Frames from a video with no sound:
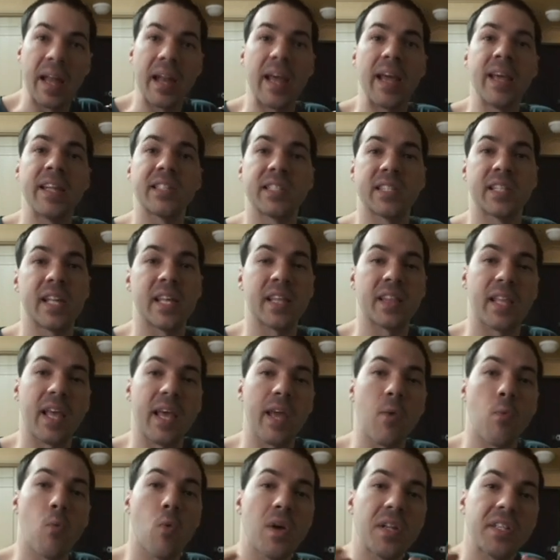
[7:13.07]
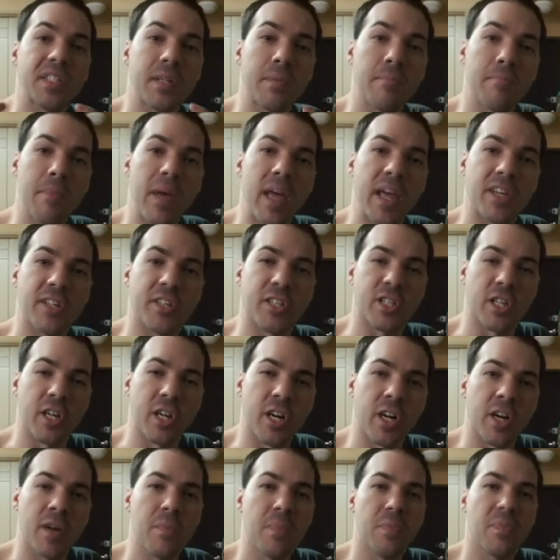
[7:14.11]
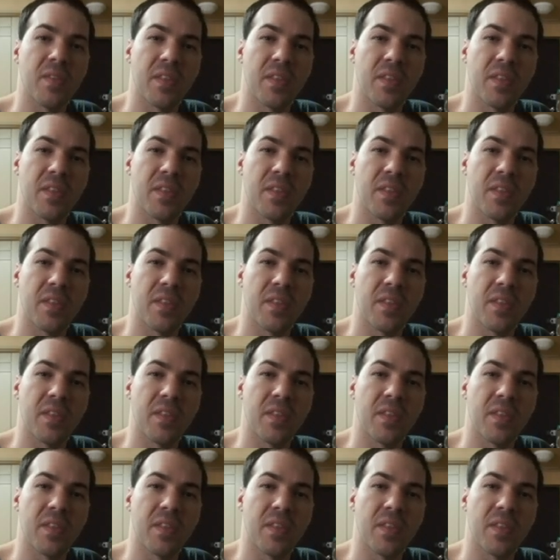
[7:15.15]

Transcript: it's that they want to make sure